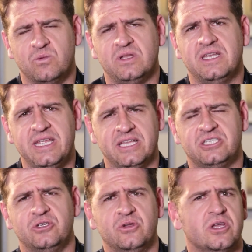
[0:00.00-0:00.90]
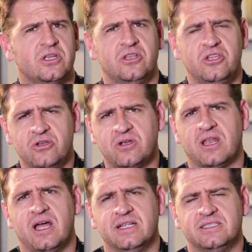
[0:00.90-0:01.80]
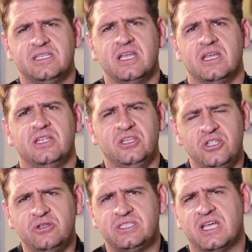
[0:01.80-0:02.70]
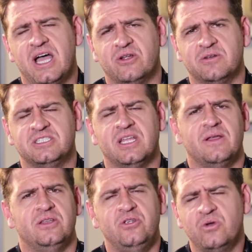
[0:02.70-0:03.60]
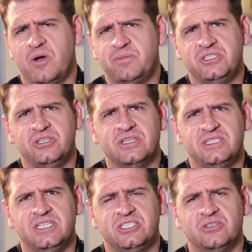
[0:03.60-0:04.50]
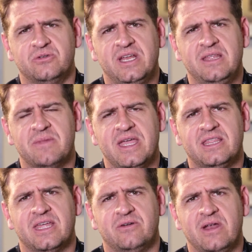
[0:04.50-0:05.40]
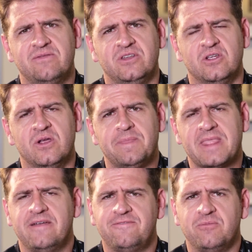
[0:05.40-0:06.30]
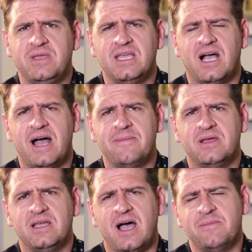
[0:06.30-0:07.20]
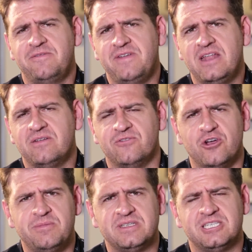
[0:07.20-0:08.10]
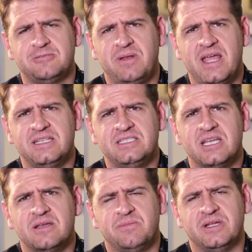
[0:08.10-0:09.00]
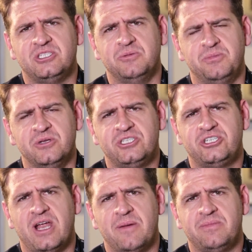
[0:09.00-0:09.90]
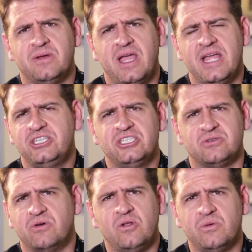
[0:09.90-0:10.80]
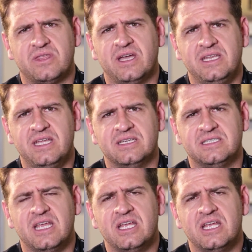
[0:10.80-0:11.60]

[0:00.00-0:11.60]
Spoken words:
will lead to new clients, new sign-ons, new opportunities to really make that revenue. And for me, I'm a fan of no business plans, but to bootstrap and just roll with ideas.